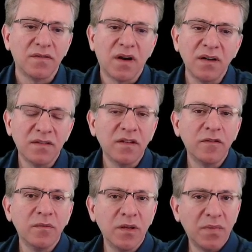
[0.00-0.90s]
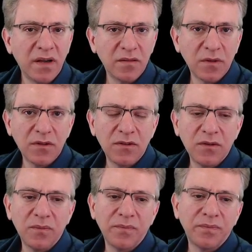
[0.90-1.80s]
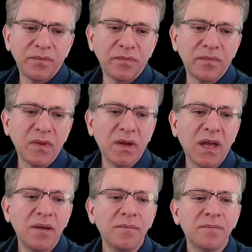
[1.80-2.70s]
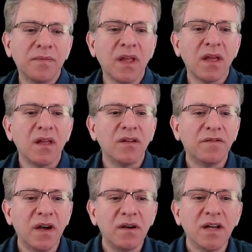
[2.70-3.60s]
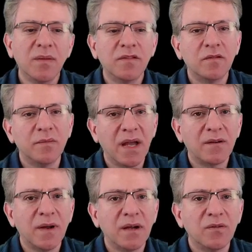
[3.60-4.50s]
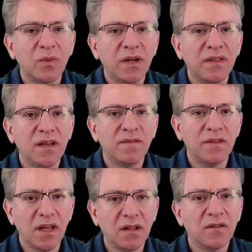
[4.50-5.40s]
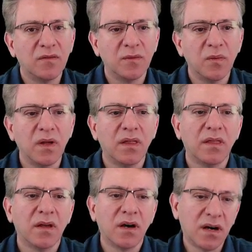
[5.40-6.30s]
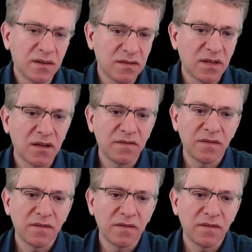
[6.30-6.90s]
Hard stuff will be impossible to do. Okay, FHIR comes from a background where they've dealt with hard stuff.